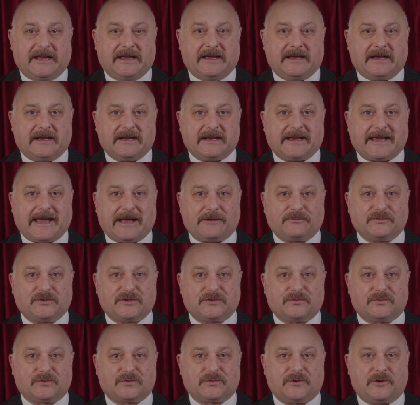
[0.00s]
and
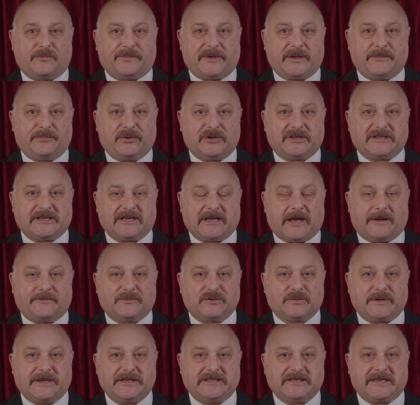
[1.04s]
councils will be putting up
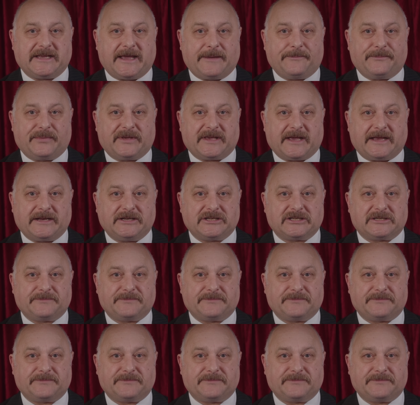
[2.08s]
twenty M P H